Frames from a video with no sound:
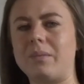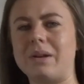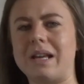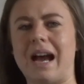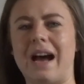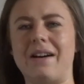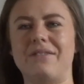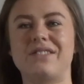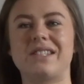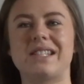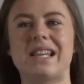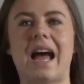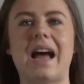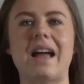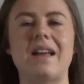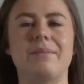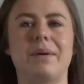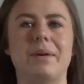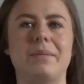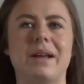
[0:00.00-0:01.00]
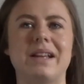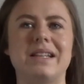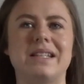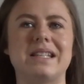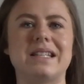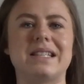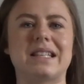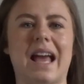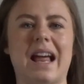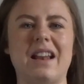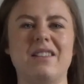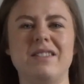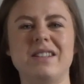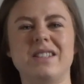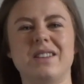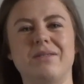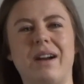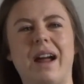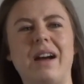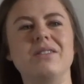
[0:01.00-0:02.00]
have sat in my maintenance
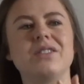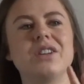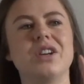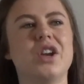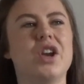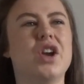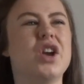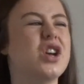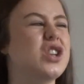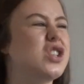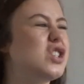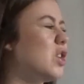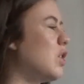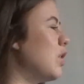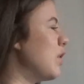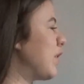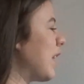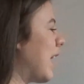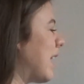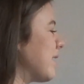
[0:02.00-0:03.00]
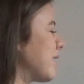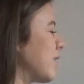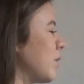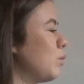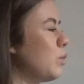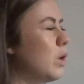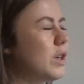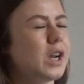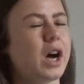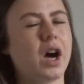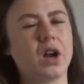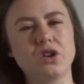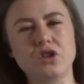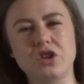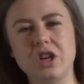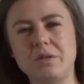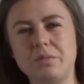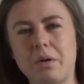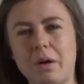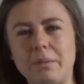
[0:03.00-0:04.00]
calories around
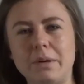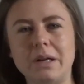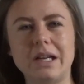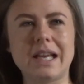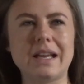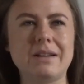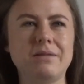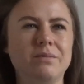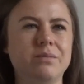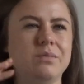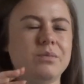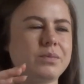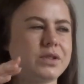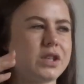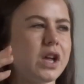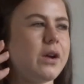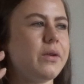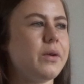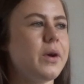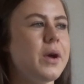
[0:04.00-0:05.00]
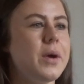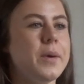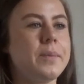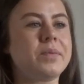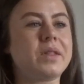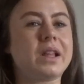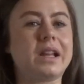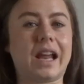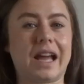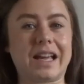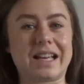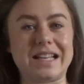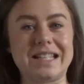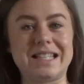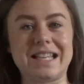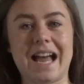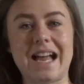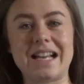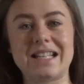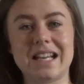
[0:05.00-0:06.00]
2,100 probably. So like I
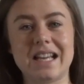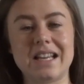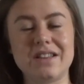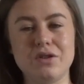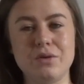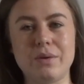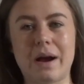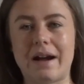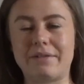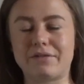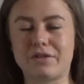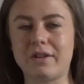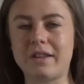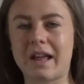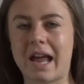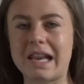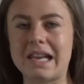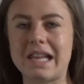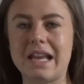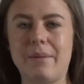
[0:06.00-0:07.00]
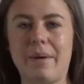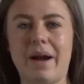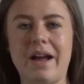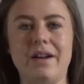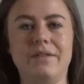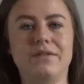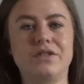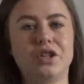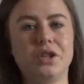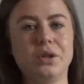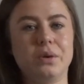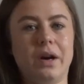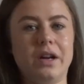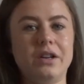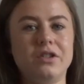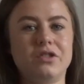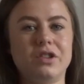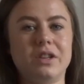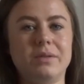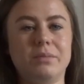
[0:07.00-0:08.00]
said, you have got that leeway of
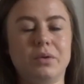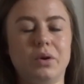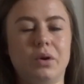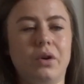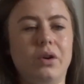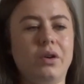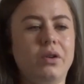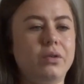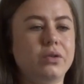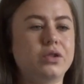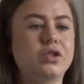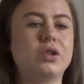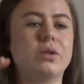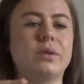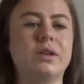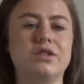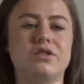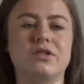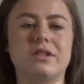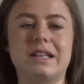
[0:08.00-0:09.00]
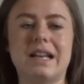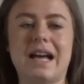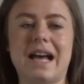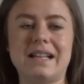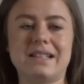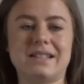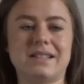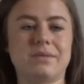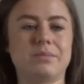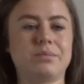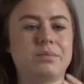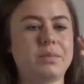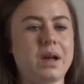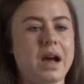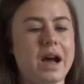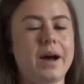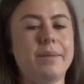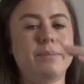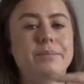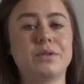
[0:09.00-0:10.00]
200 more or 200 less
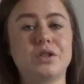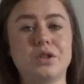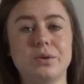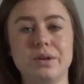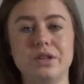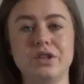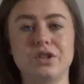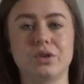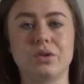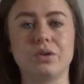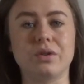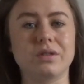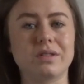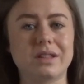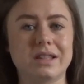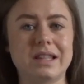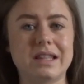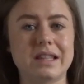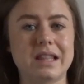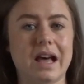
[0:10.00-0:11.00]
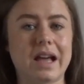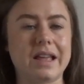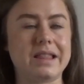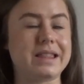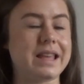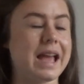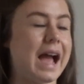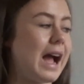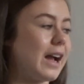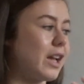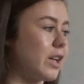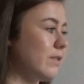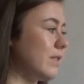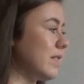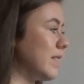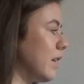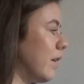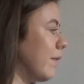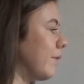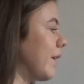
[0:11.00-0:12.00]
to ensure like the
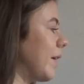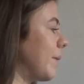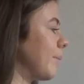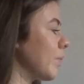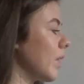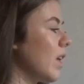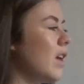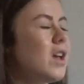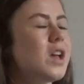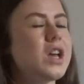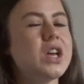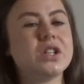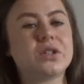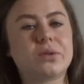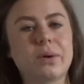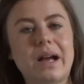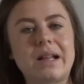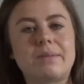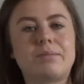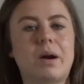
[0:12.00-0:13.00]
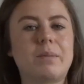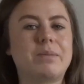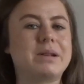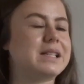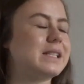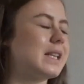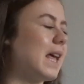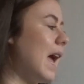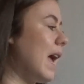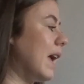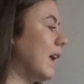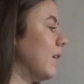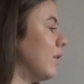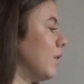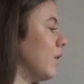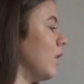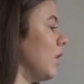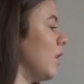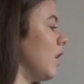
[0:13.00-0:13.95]
accuracy of it. So I'd probably say